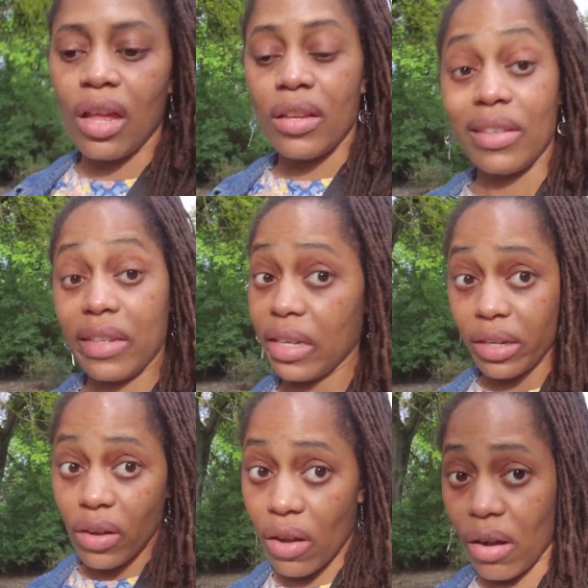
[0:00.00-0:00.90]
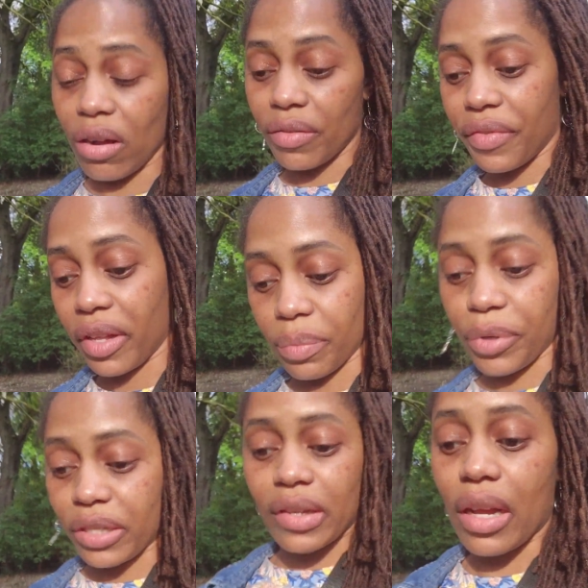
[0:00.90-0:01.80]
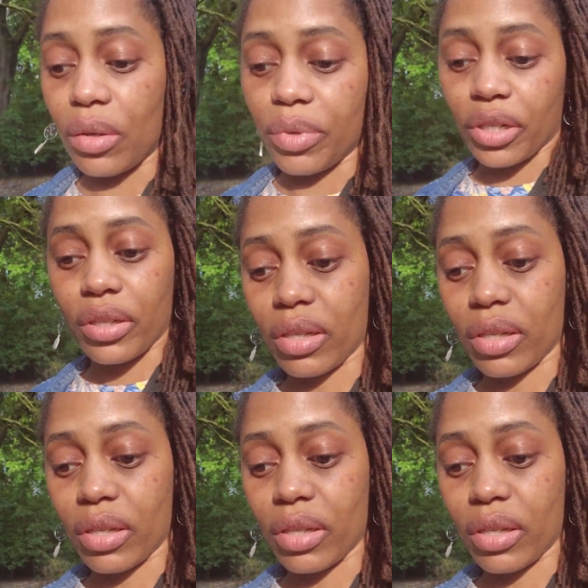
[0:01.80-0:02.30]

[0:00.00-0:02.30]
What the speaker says: Still in awe of the Prince Albert